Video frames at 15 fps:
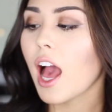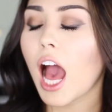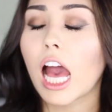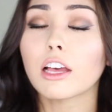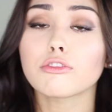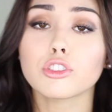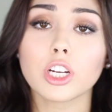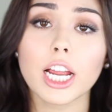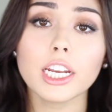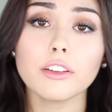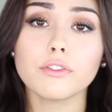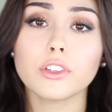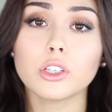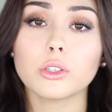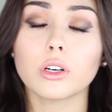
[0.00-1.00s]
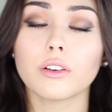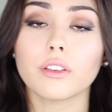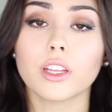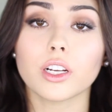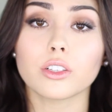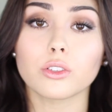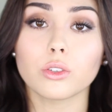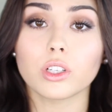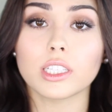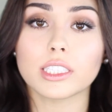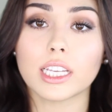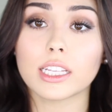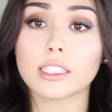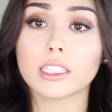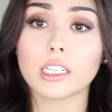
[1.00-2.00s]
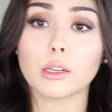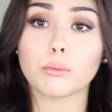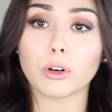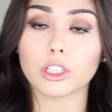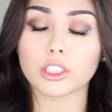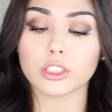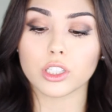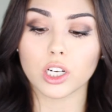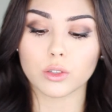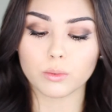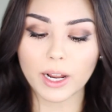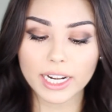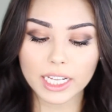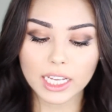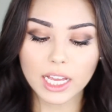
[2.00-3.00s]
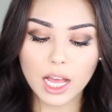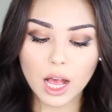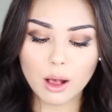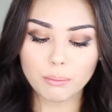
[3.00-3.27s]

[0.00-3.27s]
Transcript: I've tried a few of their dual intensity brushes already,